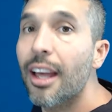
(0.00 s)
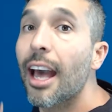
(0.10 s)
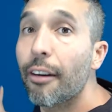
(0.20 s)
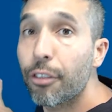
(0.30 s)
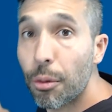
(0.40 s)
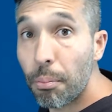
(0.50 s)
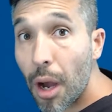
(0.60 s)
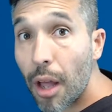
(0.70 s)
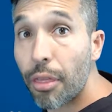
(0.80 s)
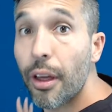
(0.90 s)
after
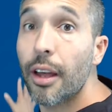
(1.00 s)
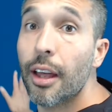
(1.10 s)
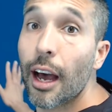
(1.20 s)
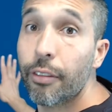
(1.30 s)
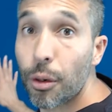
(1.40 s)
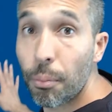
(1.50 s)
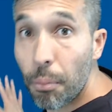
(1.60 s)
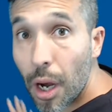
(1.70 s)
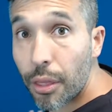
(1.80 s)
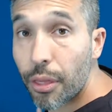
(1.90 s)
month after
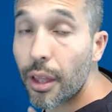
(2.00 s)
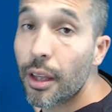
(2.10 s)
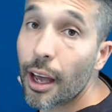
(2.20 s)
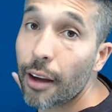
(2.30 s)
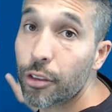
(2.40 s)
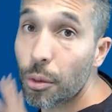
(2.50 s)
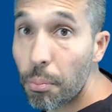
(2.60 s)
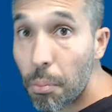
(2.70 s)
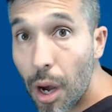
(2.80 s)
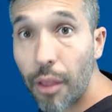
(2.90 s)
month
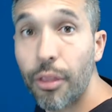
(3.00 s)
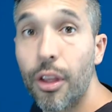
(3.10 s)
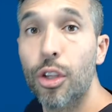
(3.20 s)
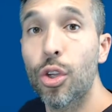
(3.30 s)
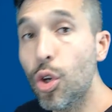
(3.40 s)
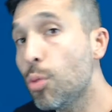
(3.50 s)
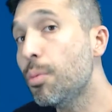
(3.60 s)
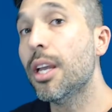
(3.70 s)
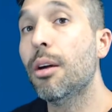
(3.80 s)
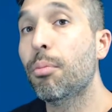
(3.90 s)
month. You
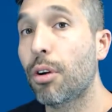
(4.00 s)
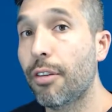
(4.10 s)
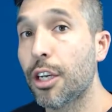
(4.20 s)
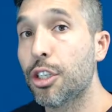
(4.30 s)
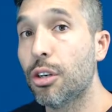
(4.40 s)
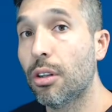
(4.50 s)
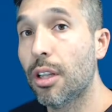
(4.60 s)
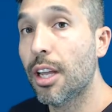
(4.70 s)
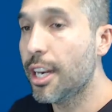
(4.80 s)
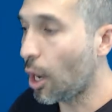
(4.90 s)
being a professional.
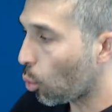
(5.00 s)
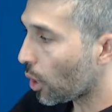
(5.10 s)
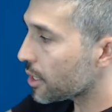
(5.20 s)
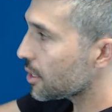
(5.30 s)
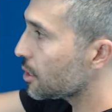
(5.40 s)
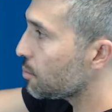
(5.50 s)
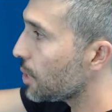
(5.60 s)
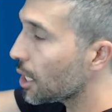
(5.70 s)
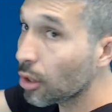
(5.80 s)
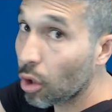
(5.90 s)
Now, what does this
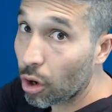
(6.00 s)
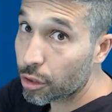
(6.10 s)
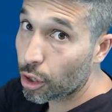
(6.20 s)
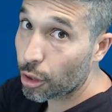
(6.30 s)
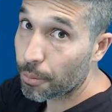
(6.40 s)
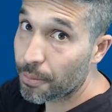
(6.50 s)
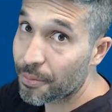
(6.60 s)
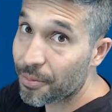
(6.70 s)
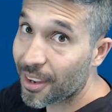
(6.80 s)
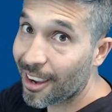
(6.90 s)
mean long term?
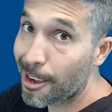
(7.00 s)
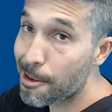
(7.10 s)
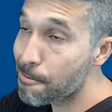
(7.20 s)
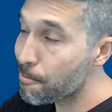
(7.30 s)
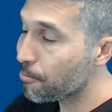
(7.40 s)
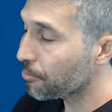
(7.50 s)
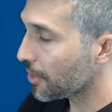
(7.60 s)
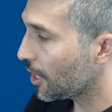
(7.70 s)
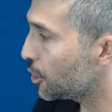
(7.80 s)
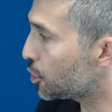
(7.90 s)
Okay?
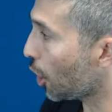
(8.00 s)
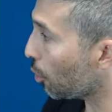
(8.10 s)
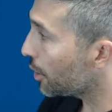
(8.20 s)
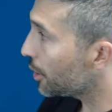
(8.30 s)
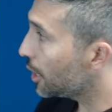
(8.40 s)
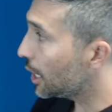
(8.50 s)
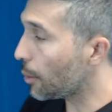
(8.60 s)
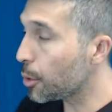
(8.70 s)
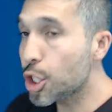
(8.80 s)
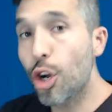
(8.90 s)
So,
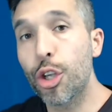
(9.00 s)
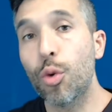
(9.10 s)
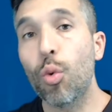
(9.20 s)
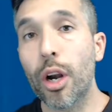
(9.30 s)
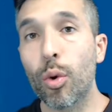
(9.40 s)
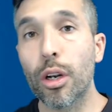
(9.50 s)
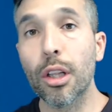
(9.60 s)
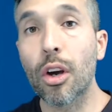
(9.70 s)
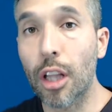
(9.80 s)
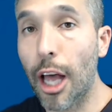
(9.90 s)
let me show you what it would
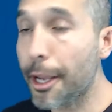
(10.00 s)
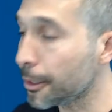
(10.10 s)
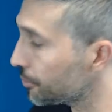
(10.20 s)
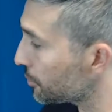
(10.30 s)
look like